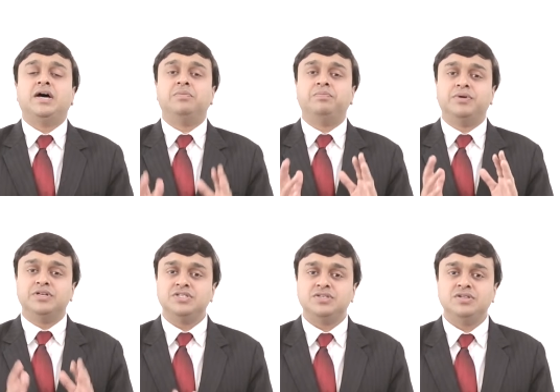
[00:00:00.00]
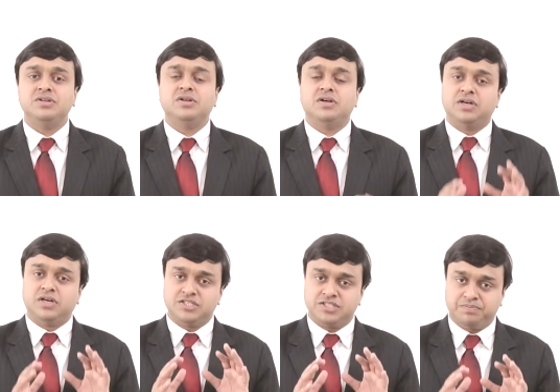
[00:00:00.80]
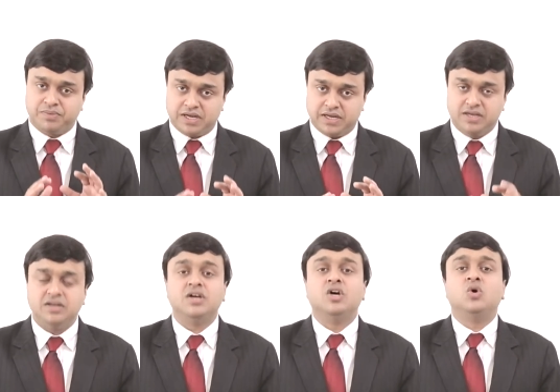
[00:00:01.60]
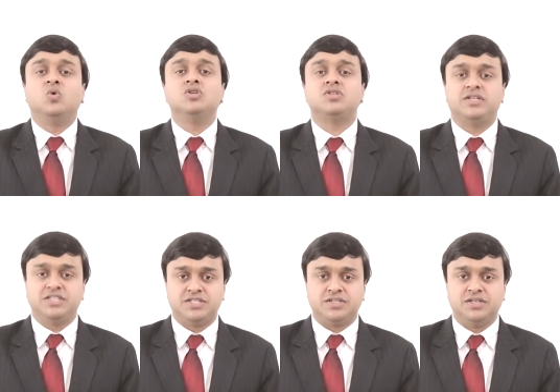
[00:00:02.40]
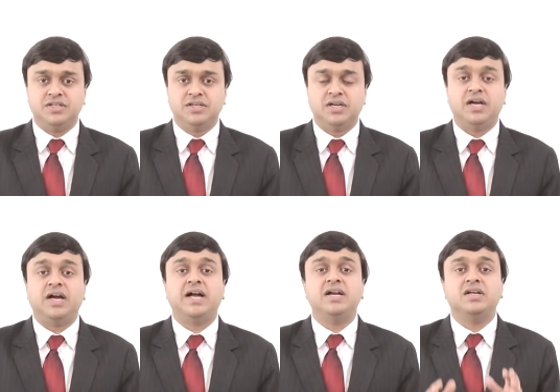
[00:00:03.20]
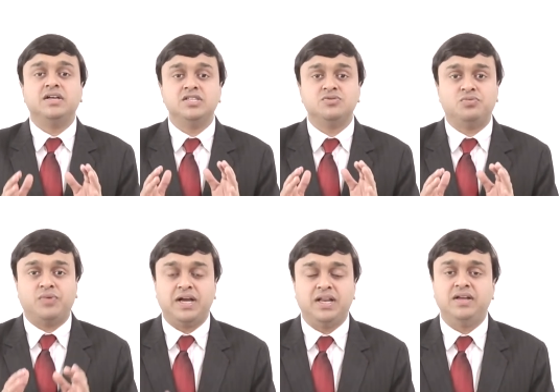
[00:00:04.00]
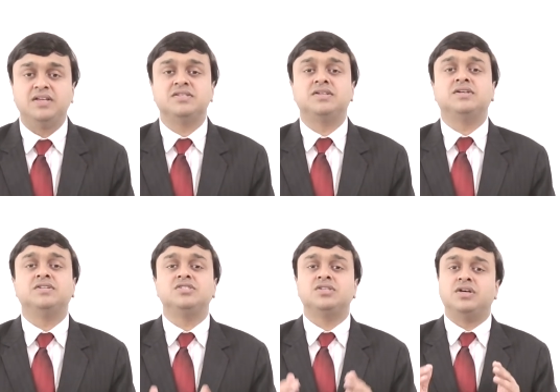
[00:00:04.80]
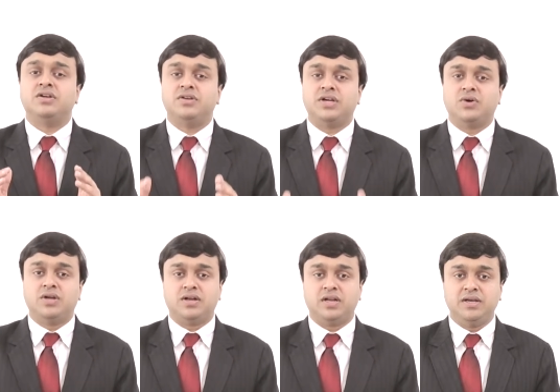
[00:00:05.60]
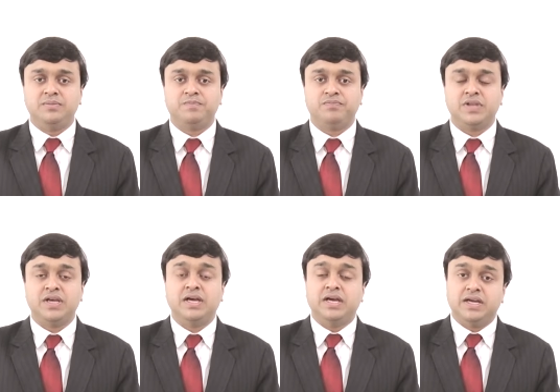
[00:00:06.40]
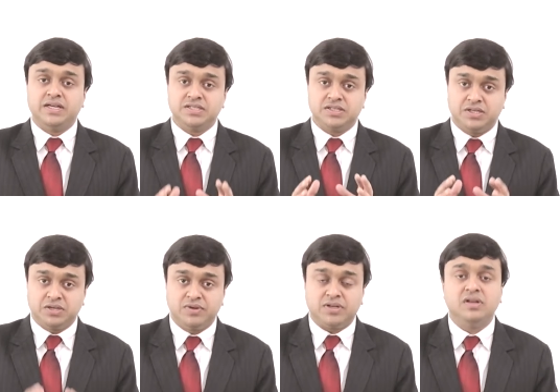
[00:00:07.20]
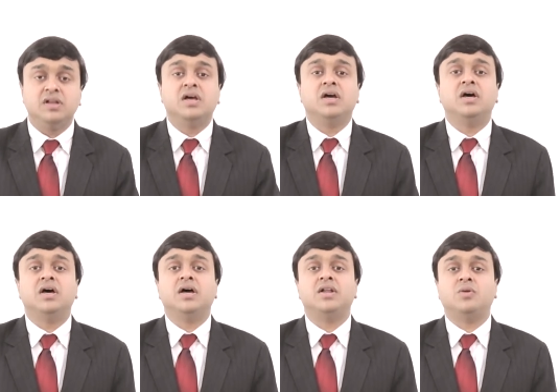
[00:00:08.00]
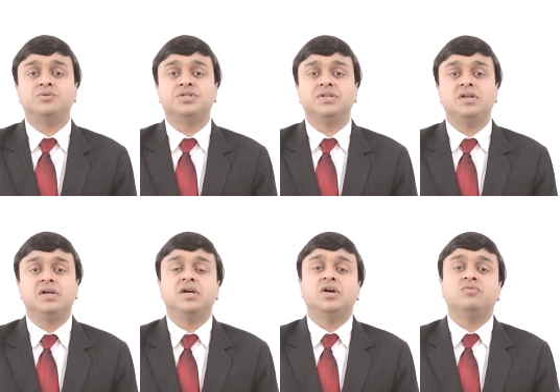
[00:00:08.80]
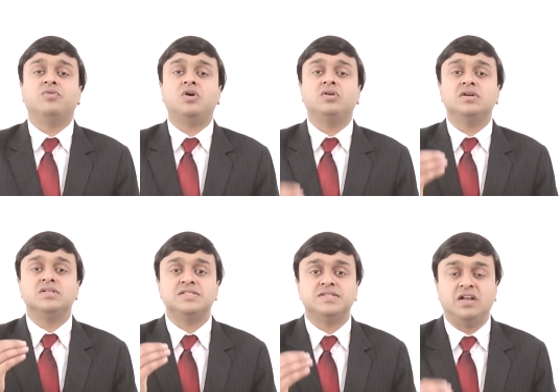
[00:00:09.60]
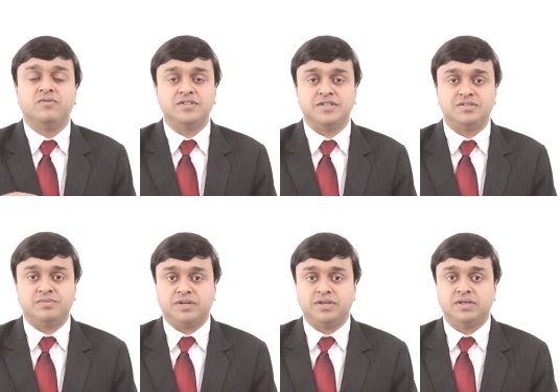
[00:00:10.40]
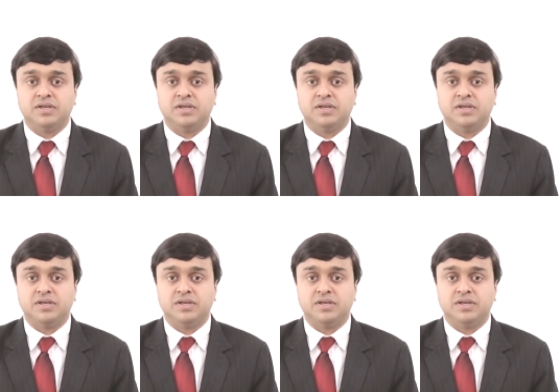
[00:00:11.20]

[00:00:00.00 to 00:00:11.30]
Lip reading: a supplier who is registered and is filing his returns regularly is given an option for self-assessment.